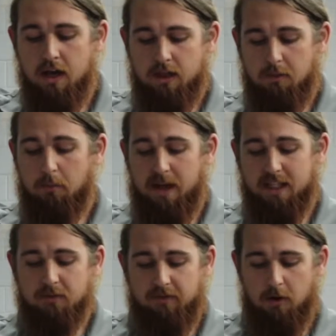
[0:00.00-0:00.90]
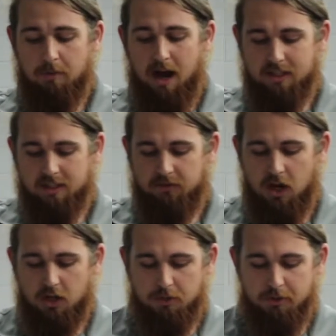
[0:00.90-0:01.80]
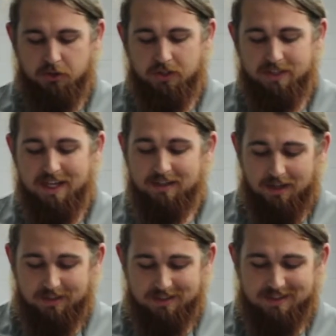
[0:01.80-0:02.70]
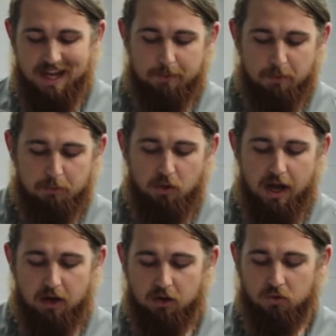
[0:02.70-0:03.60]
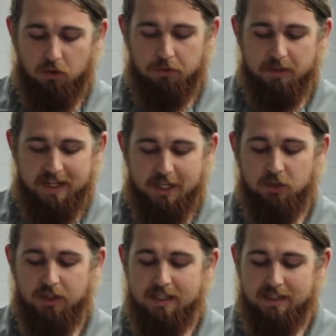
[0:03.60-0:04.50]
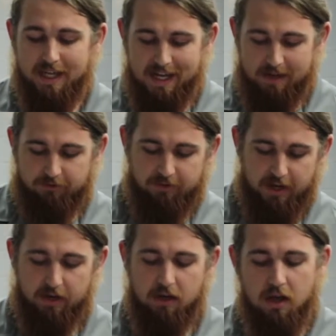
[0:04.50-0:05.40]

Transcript: The momentum of our positive contributions is unstoppable and our growth potential is infinite.